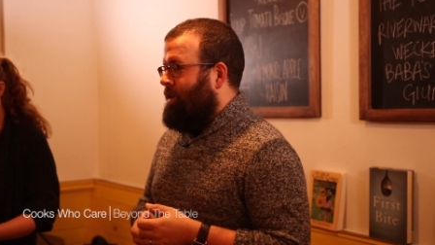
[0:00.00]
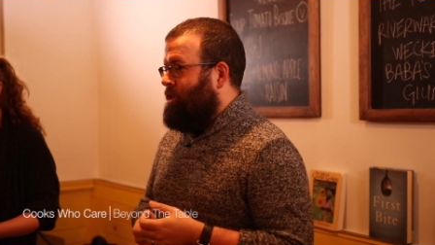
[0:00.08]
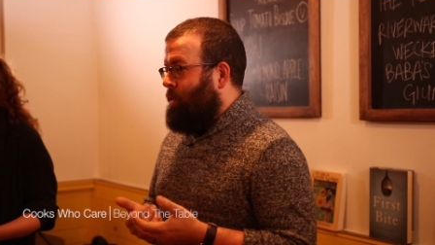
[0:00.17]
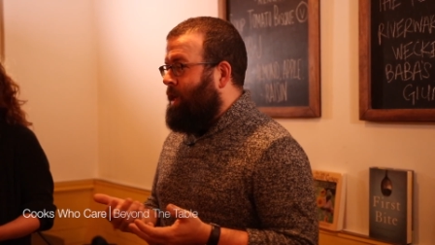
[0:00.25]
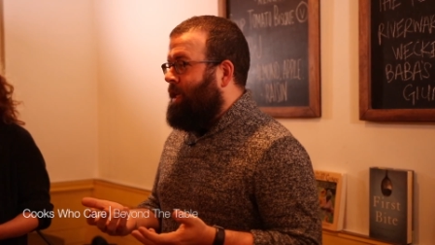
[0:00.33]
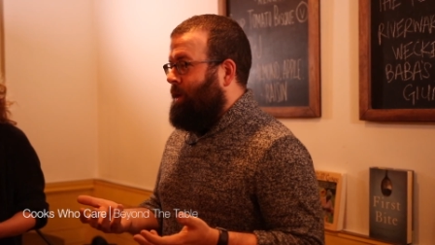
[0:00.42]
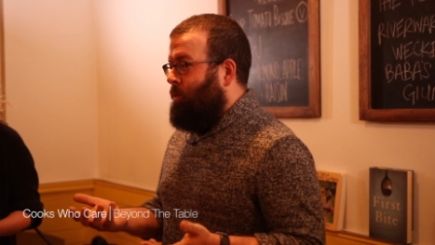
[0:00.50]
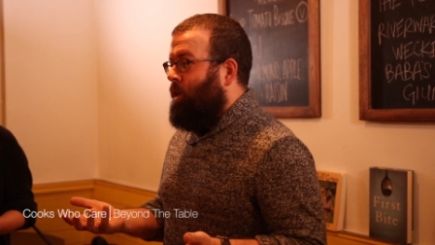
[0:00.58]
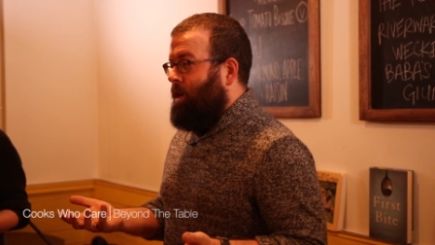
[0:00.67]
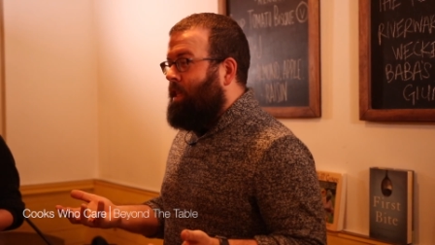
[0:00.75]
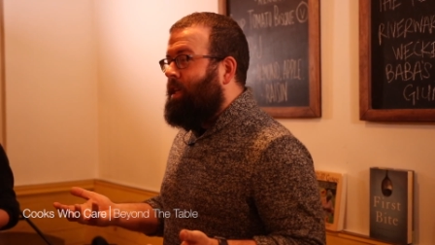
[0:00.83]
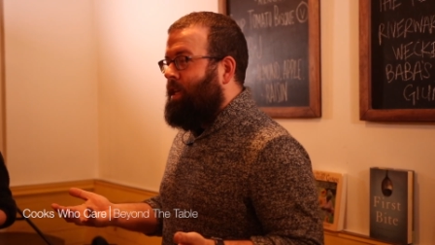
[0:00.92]
Doing
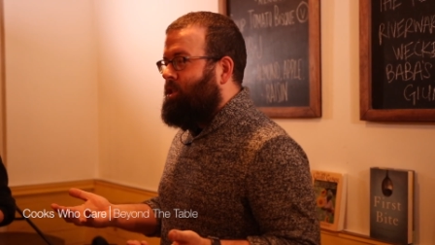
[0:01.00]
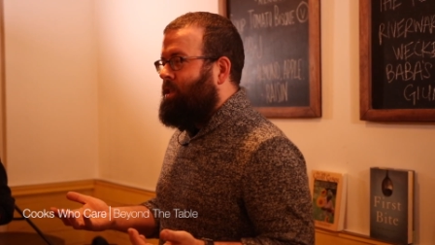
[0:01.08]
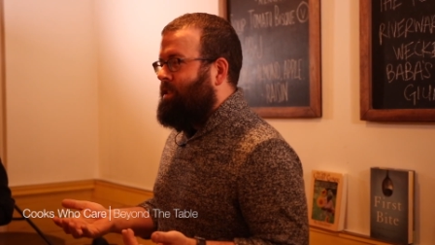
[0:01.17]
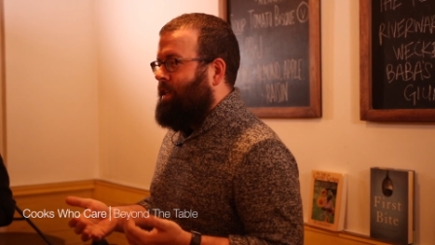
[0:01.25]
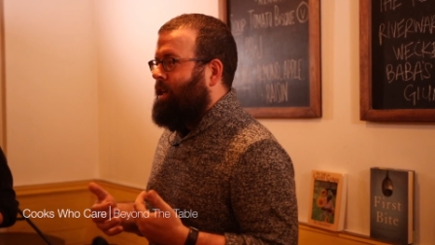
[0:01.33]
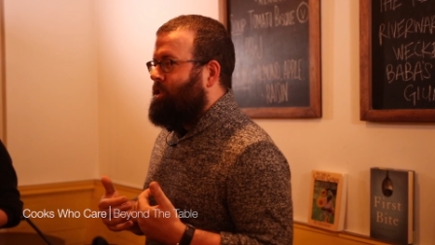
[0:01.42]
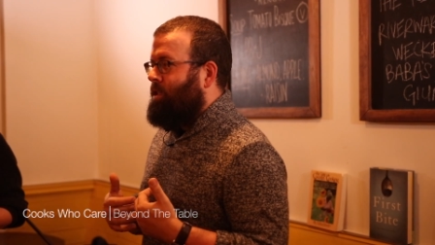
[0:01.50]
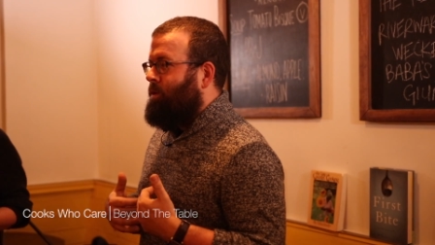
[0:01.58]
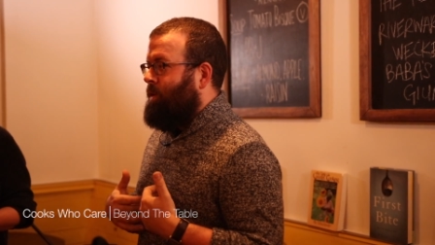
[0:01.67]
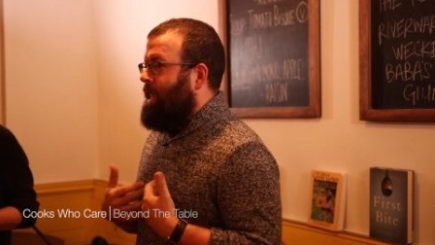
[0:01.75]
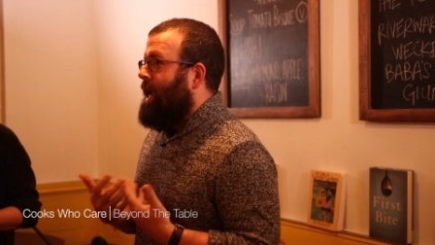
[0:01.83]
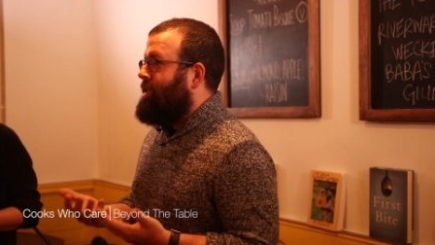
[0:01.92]
work in the kitchen is actually
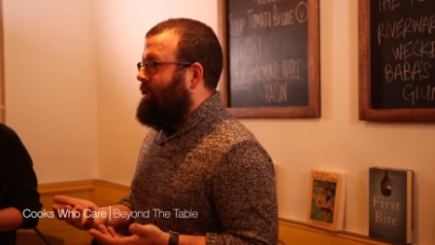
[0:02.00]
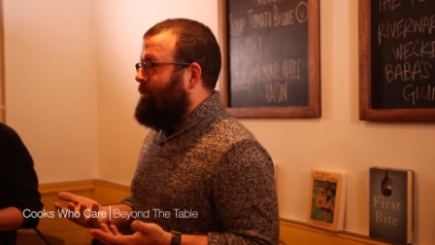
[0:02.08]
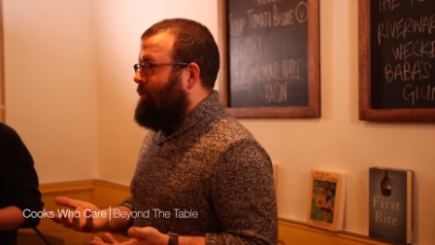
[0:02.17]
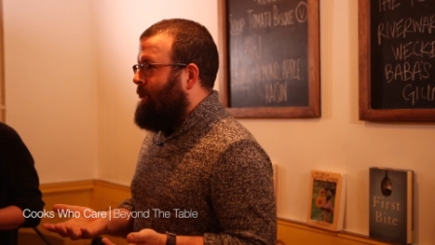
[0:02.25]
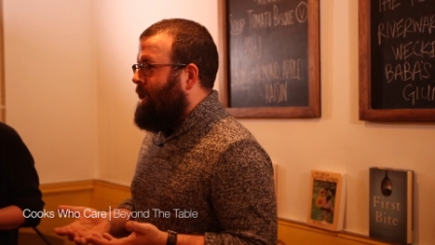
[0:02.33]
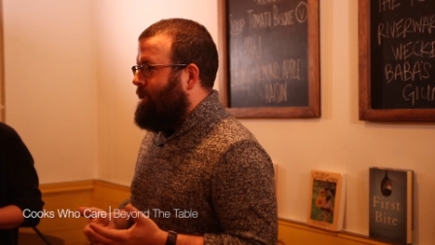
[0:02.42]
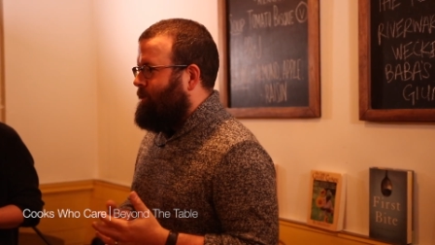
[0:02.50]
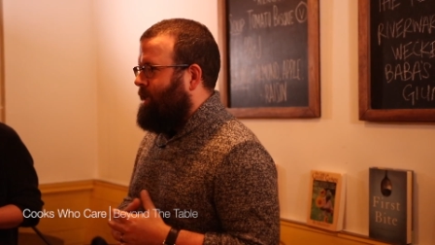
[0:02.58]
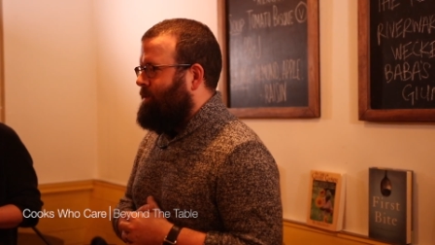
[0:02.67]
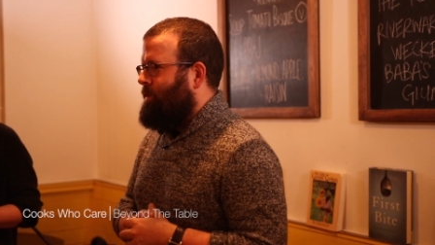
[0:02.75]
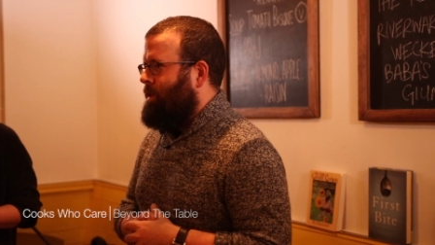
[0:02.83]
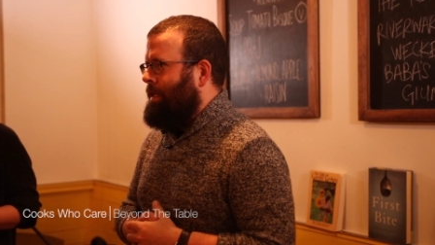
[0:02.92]
relaxing for me, not
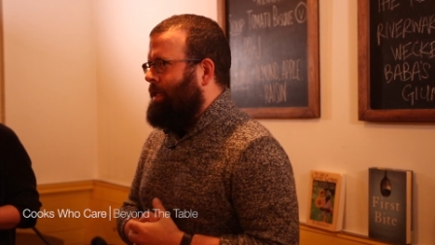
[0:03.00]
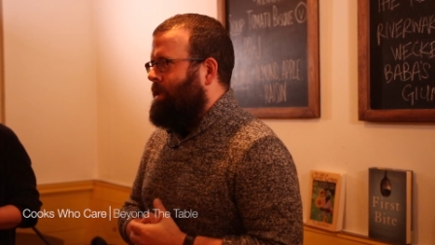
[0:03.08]
stressful.